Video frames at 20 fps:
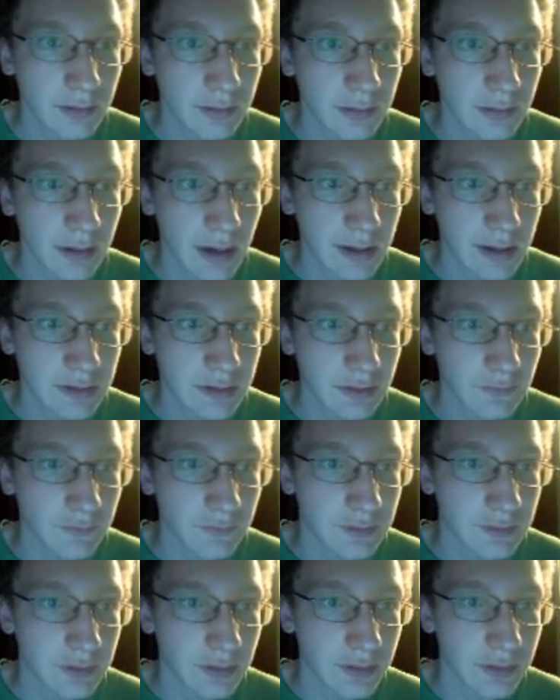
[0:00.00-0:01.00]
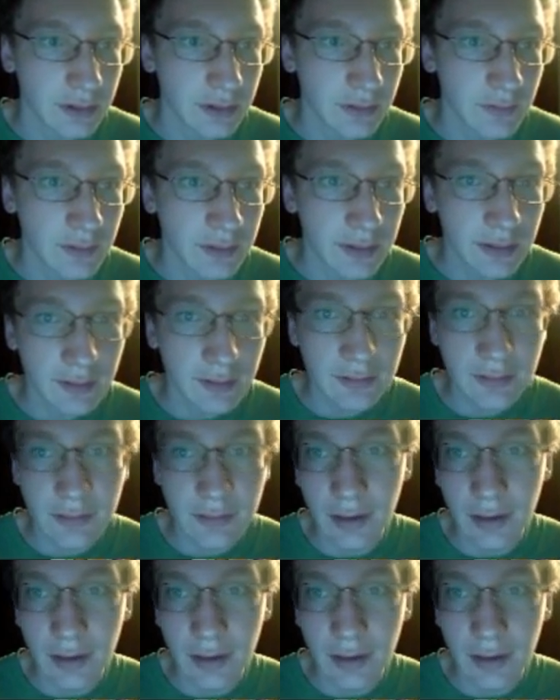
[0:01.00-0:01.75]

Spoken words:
can actually physically edit the text.